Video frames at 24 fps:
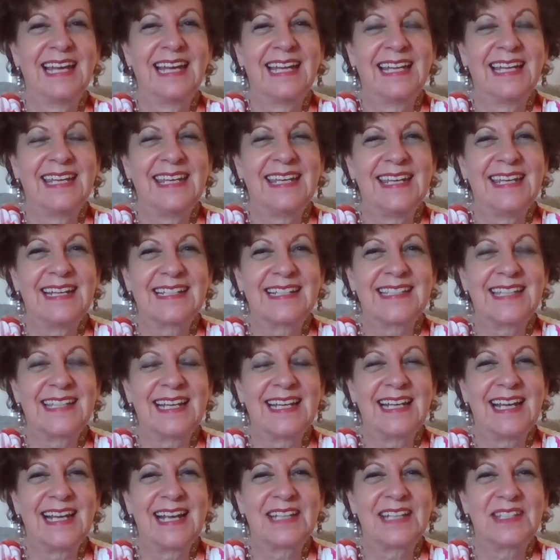Next, I'd
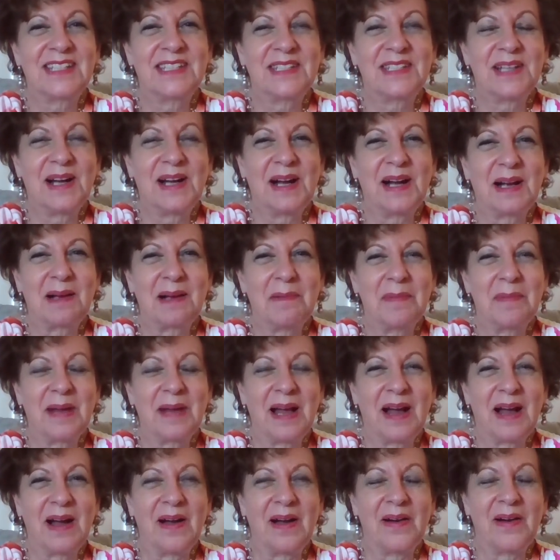like to talk
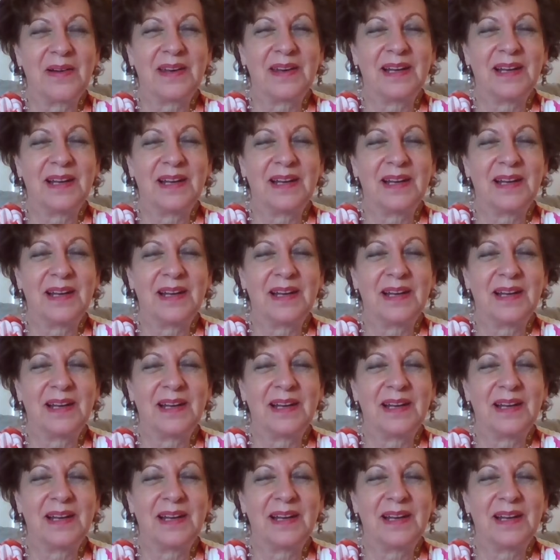about